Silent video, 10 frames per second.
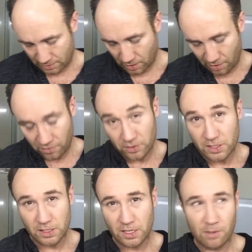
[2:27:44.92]
iPhone
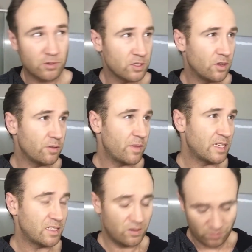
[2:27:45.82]
6 cameras are not the
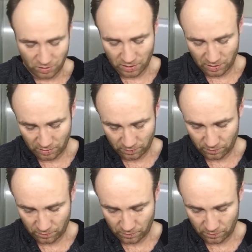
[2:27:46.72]
best in the world, are